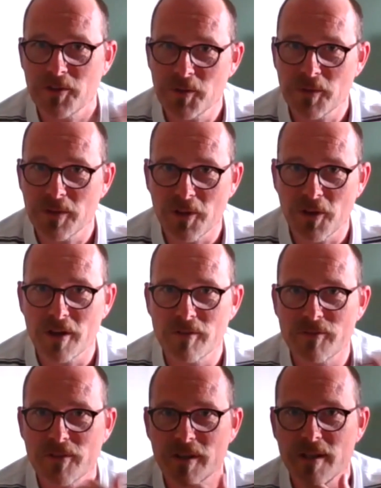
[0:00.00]
I know you were a
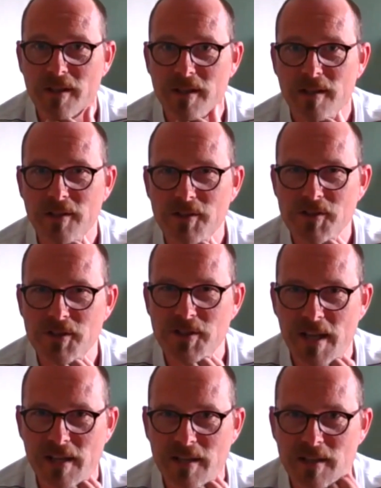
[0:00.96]
lawyer for 8 years or
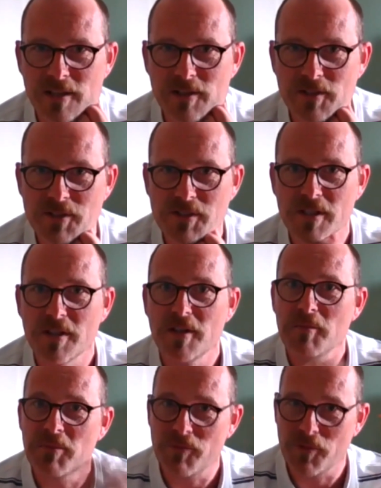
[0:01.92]
10 years
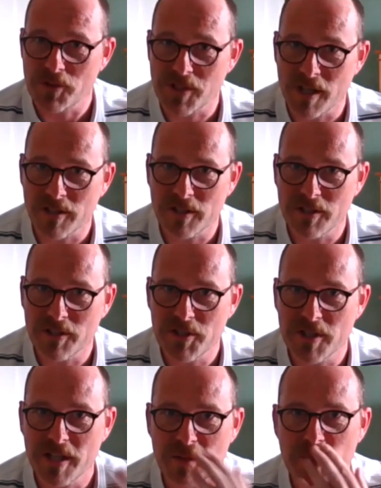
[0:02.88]
before starting your
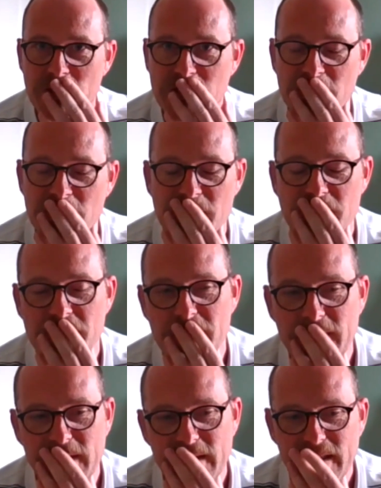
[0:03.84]
training business.
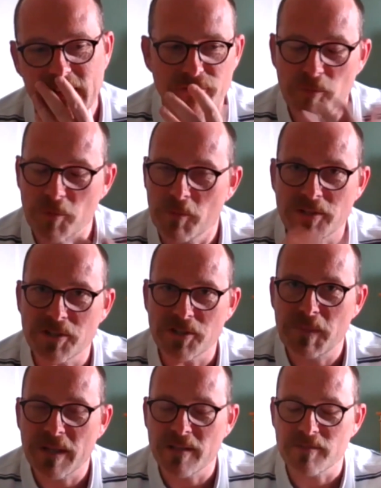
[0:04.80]
If you wouldn't mind
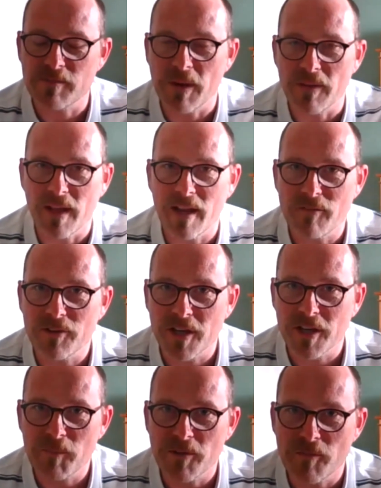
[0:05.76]
just speaking about that for
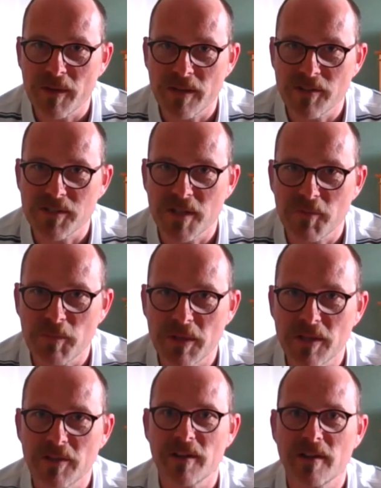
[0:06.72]
a couple of minutes, that would
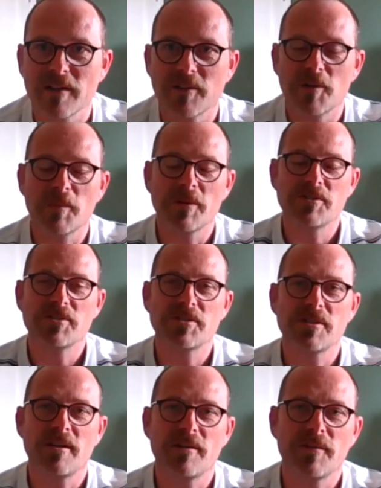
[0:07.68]
be great, a good place to
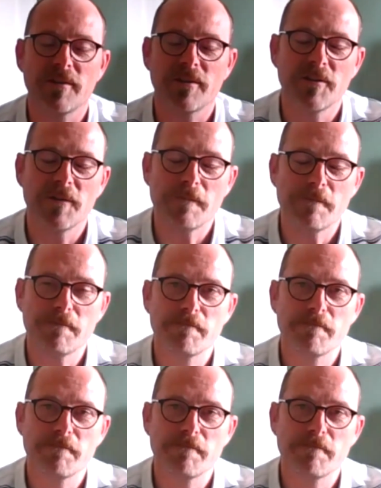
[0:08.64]
start. Thank you.